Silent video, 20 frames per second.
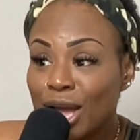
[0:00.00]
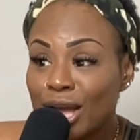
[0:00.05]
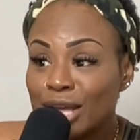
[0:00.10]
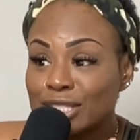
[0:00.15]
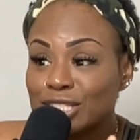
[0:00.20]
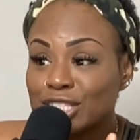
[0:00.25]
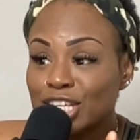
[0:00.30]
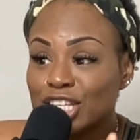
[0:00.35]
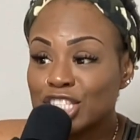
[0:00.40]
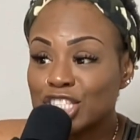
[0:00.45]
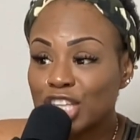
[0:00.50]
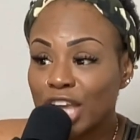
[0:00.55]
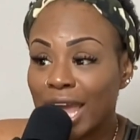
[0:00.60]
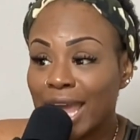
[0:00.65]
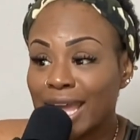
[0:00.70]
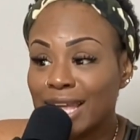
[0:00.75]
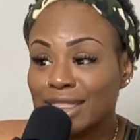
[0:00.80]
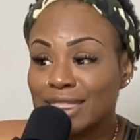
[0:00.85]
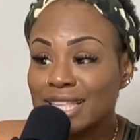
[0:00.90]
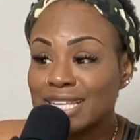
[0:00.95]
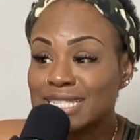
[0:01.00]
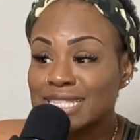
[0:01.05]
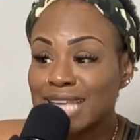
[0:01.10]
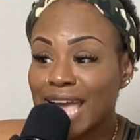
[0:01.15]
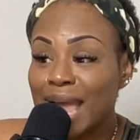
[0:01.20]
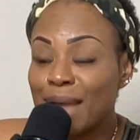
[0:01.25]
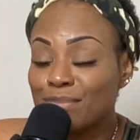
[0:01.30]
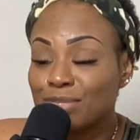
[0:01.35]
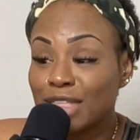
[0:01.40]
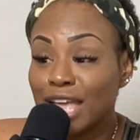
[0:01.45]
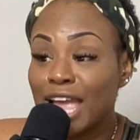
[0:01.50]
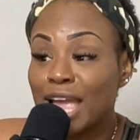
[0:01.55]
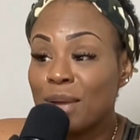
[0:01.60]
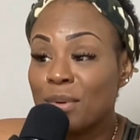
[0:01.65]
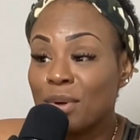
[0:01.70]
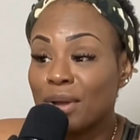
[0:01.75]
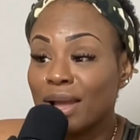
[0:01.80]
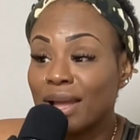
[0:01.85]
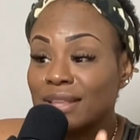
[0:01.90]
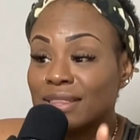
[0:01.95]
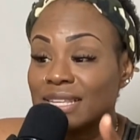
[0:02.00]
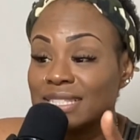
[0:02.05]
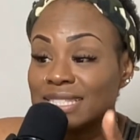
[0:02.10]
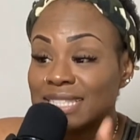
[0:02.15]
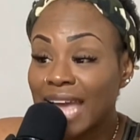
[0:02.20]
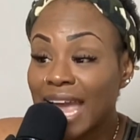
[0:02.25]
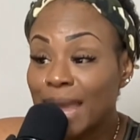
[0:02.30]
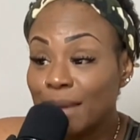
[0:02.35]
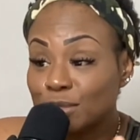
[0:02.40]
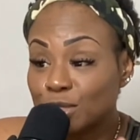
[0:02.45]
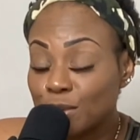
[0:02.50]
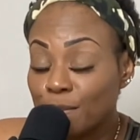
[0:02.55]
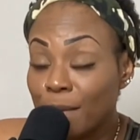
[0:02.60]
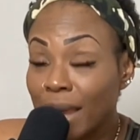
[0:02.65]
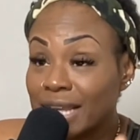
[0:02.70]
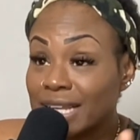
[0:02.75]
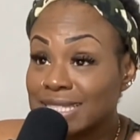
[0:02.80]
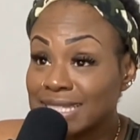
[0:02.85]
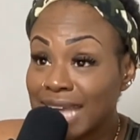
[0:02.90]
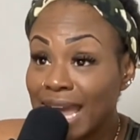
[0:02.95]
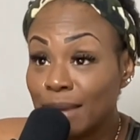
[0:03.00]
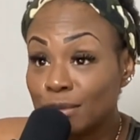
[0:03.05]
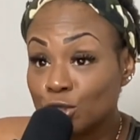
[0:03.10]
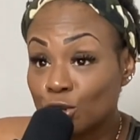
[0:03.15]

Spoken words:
to take make the same